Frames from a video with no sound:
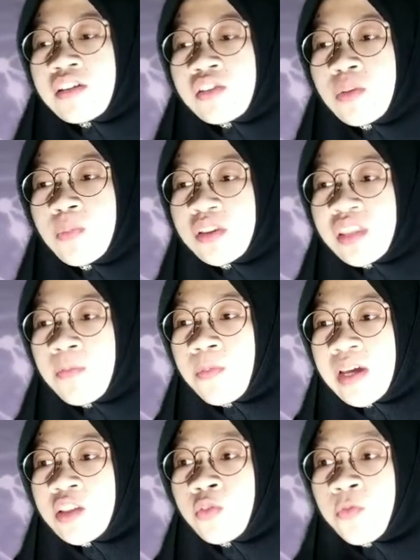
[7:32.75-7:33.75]
To
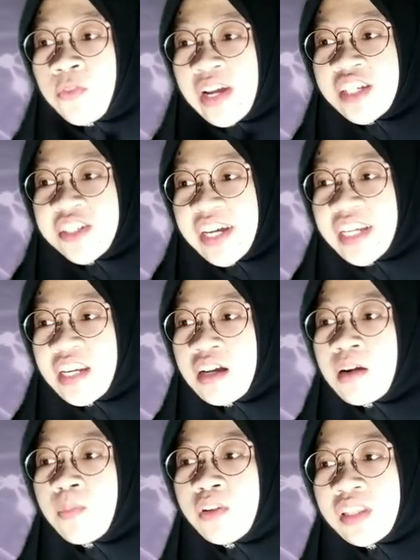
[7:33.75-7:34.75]
multiply two fractions,
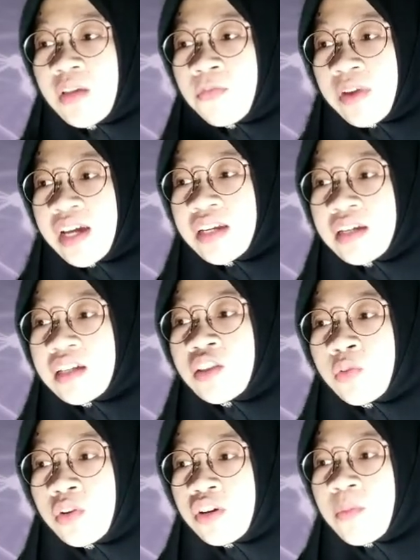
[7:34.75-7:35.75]
multiply the
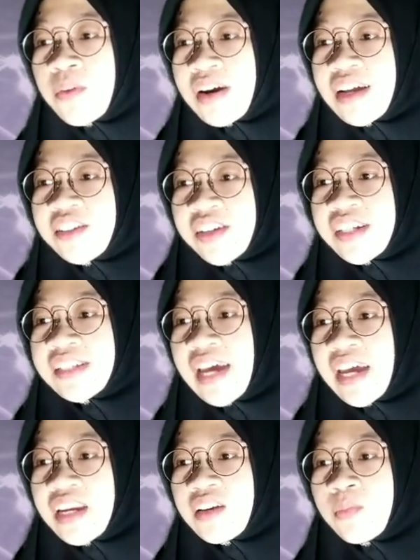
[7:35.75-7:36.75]
two numerators
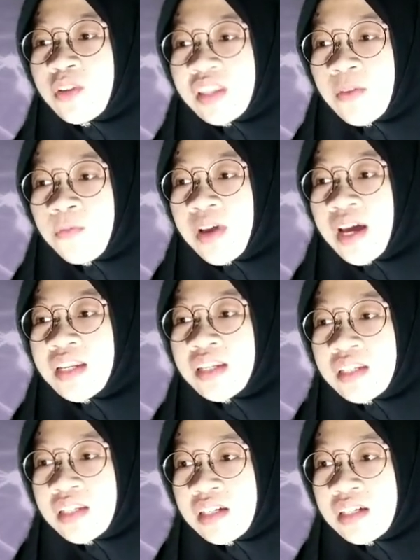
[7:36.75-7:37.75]
and multiply
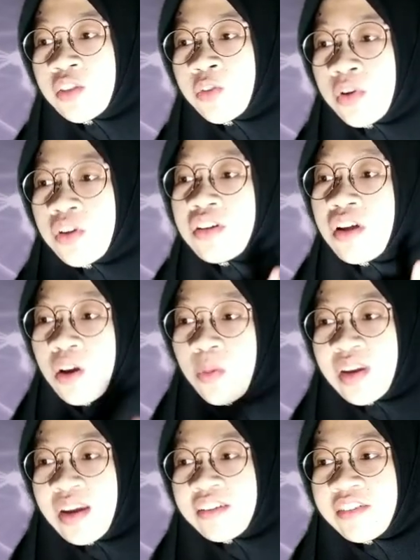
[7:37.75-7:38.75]
the two
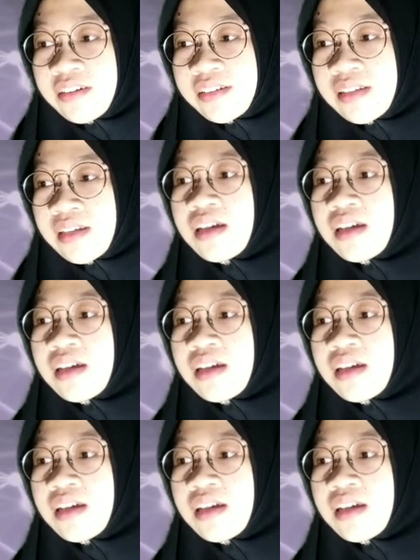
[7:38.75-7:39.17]
denominators.